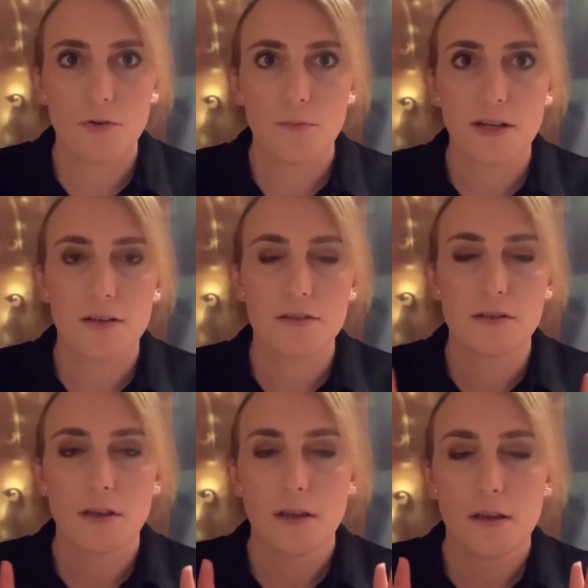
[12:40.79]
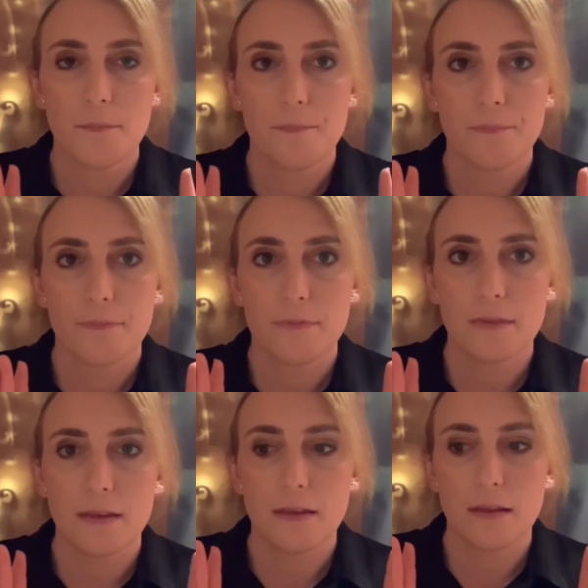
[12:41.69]
because
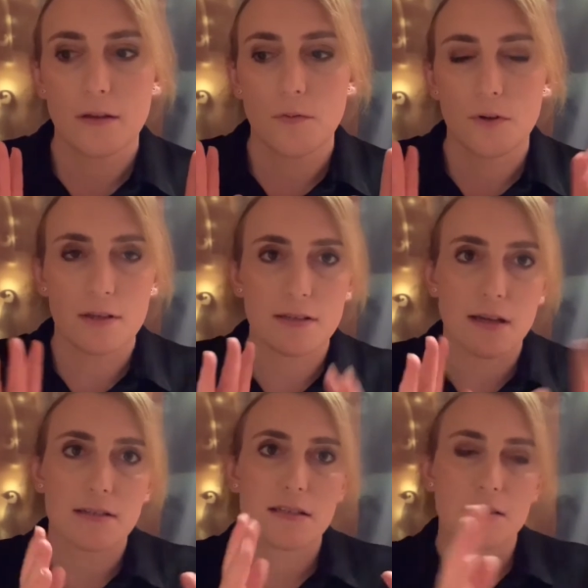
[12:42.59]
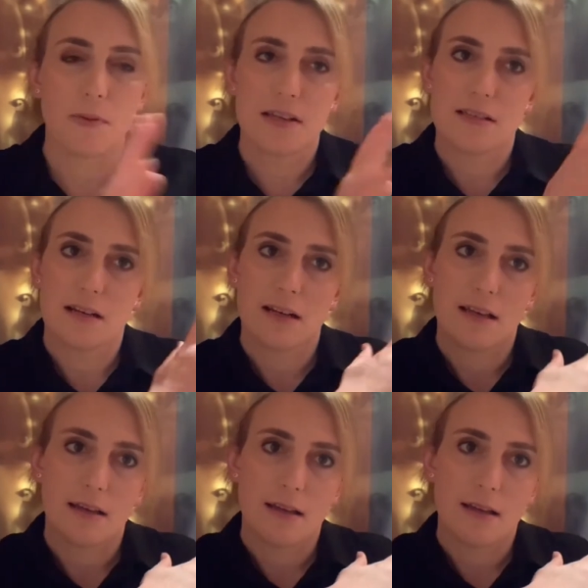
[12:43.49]
what it does is basically